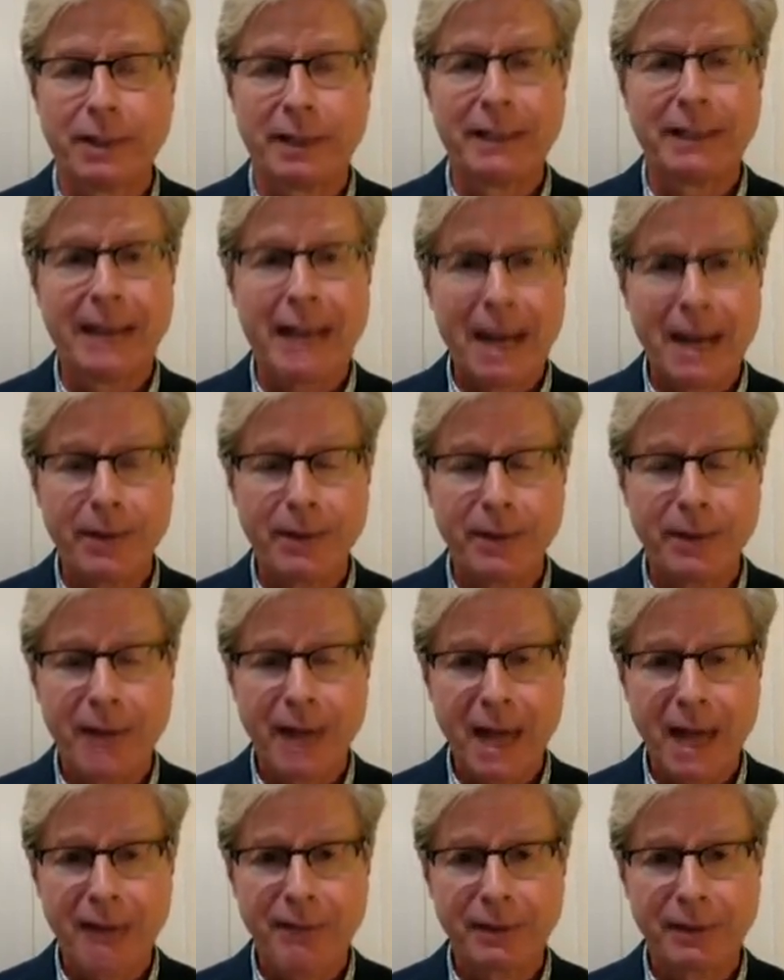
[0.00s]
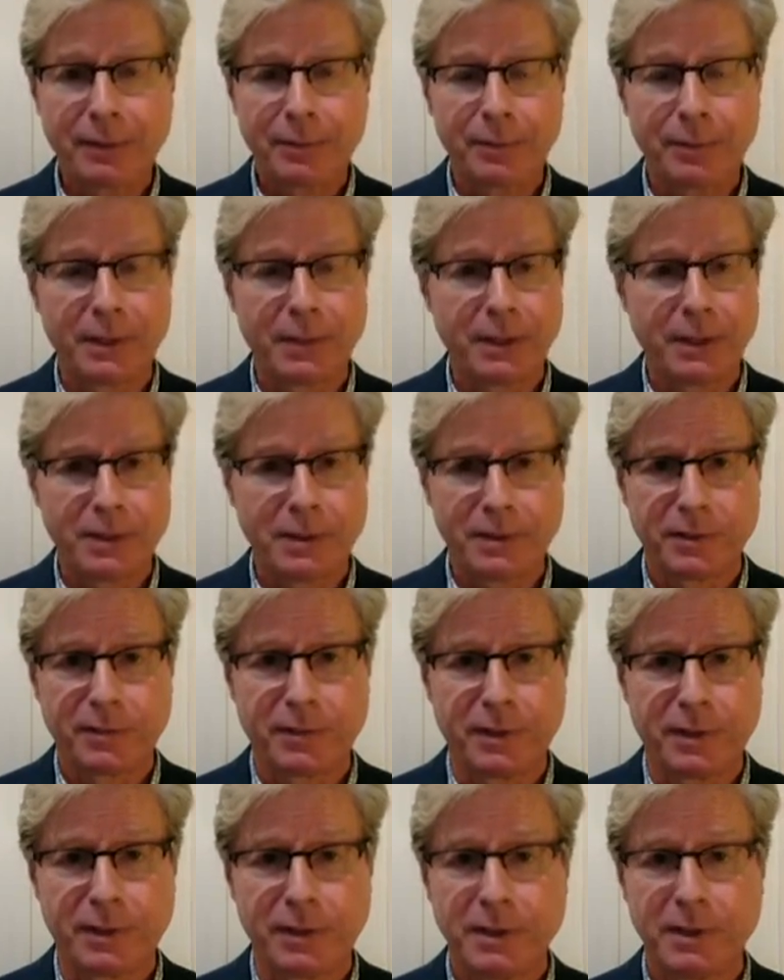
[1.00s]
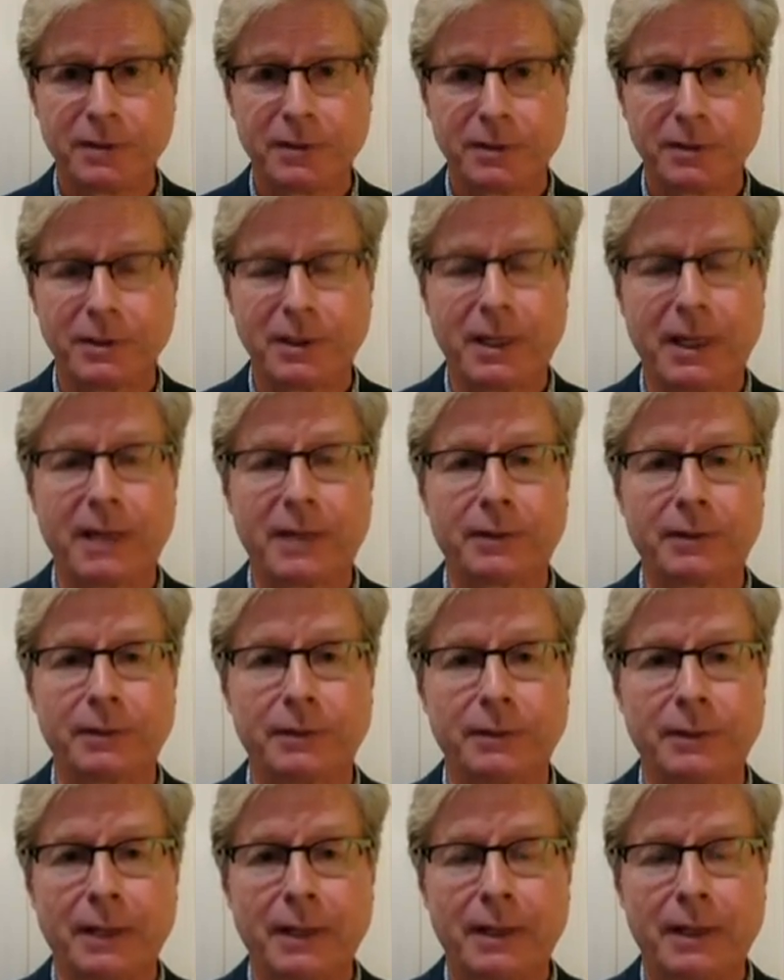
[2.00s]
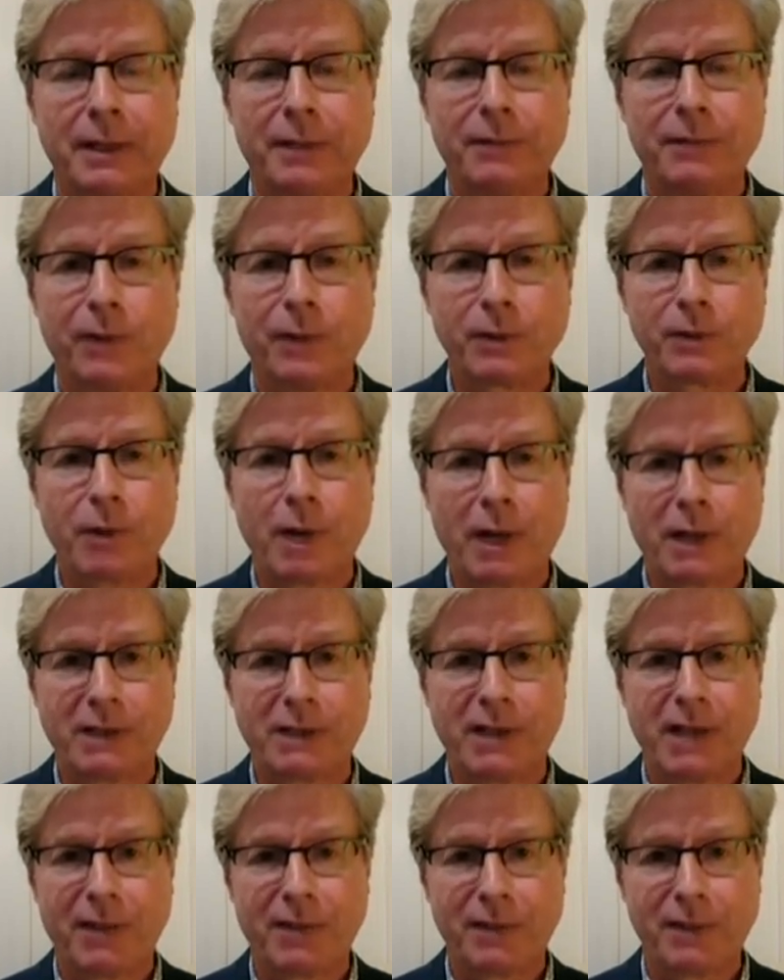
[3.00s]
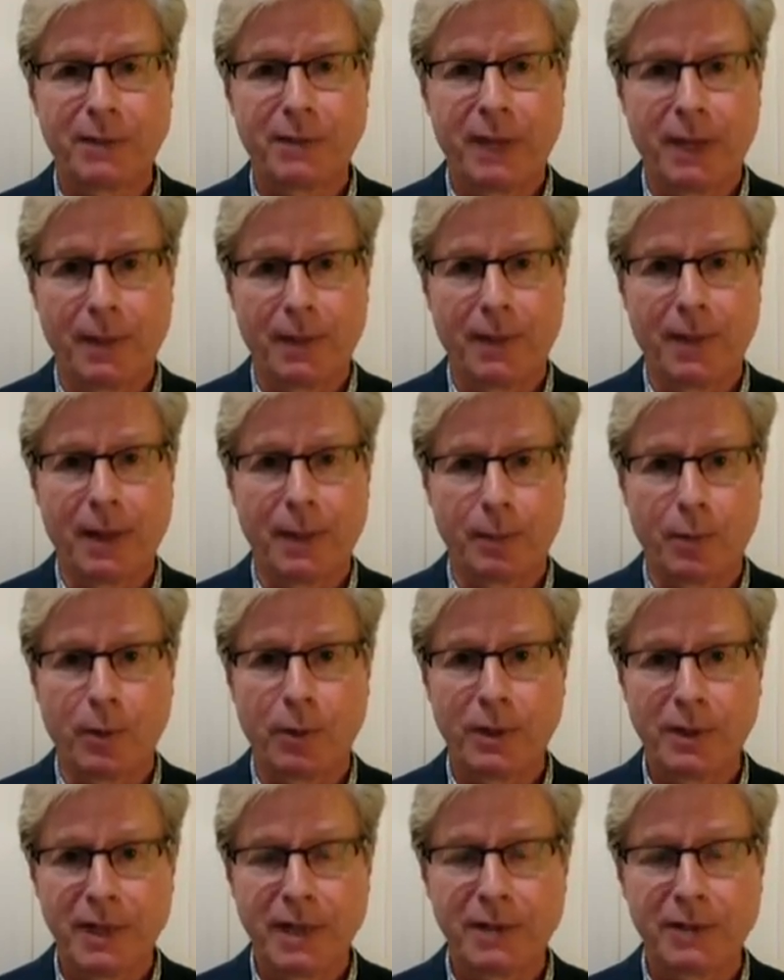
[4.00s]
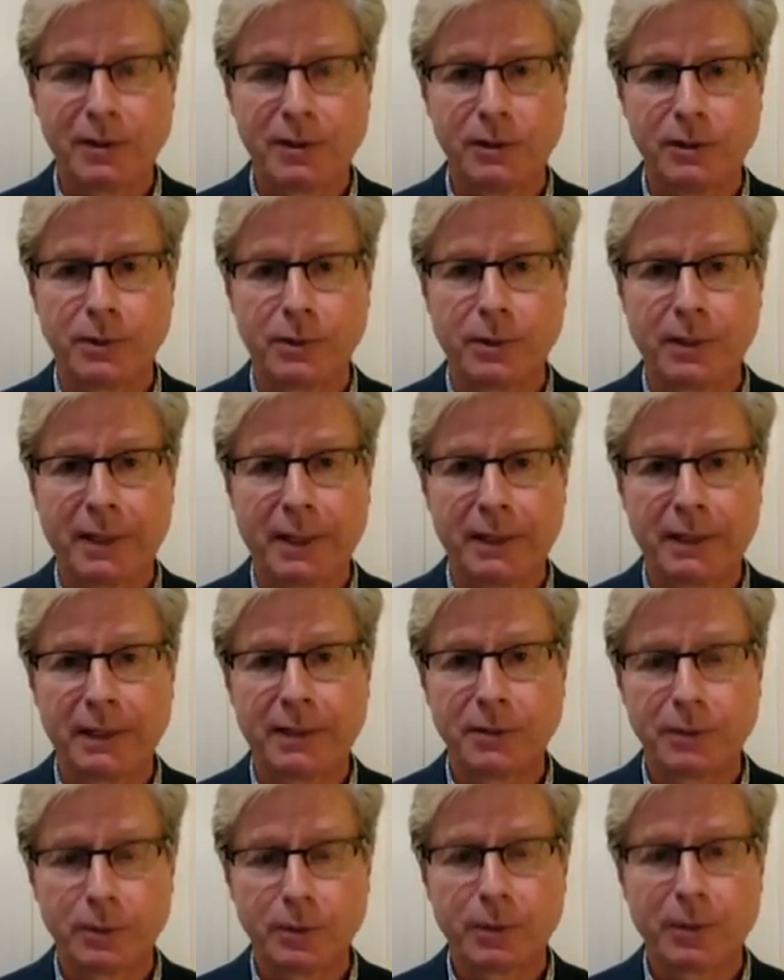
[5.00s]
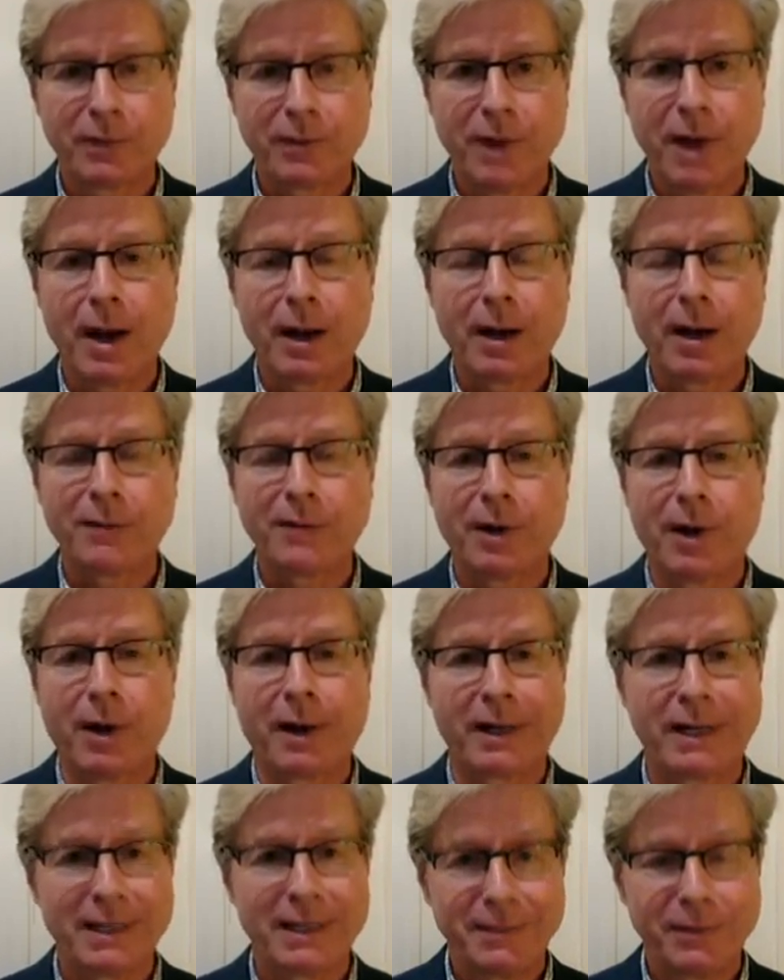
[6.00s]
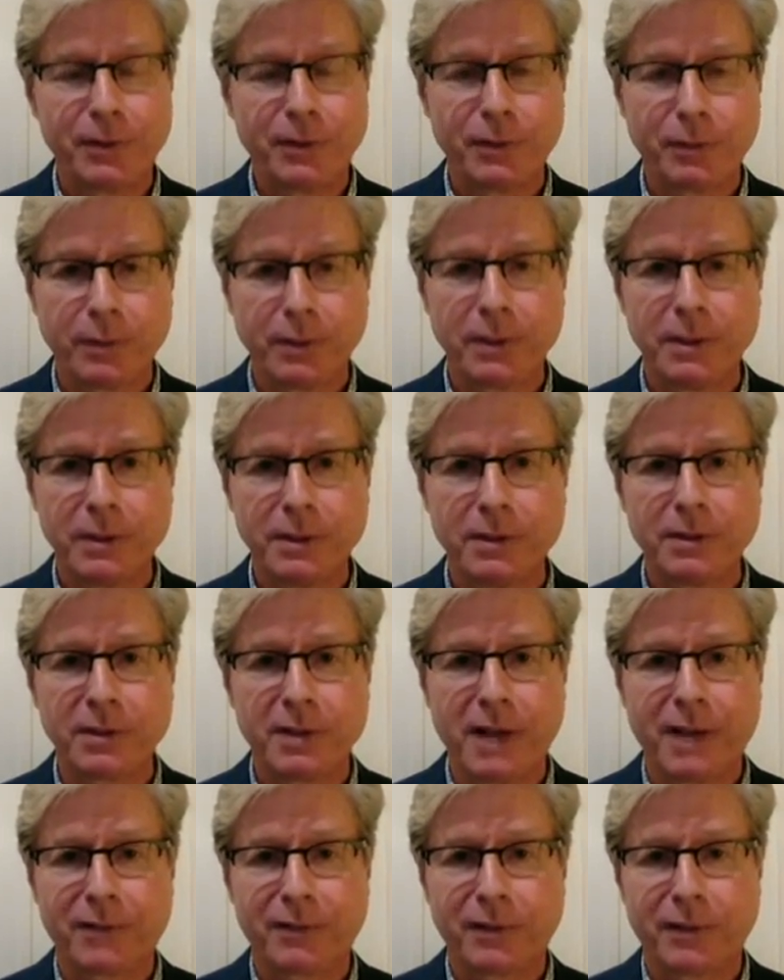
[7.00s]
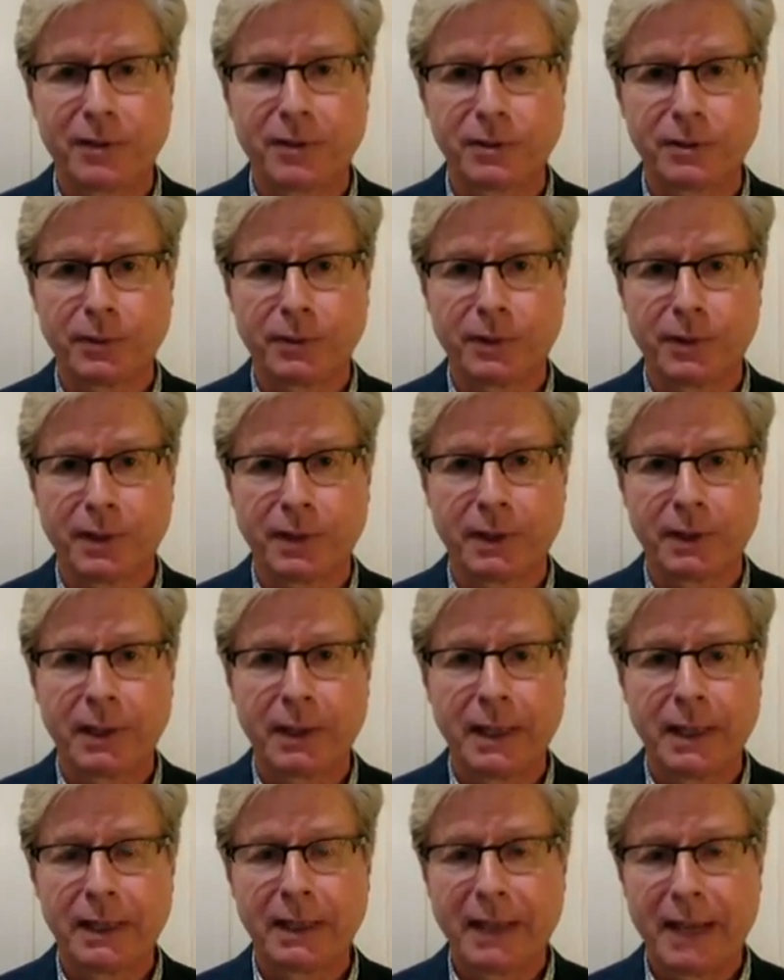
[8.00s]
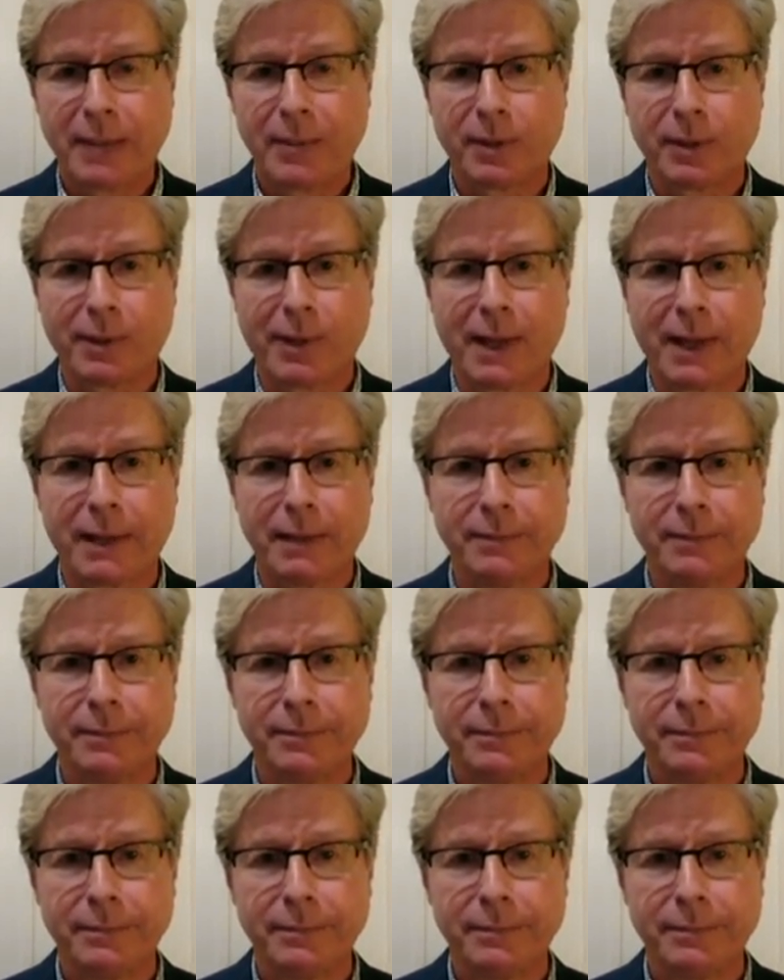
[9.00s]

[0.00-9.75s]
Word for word: And now they're having, because of the diesel scandal, Volkswagen is having to pay a lot more attention to it. And they're sort of caught off guard, even three years after this whole thing came to light.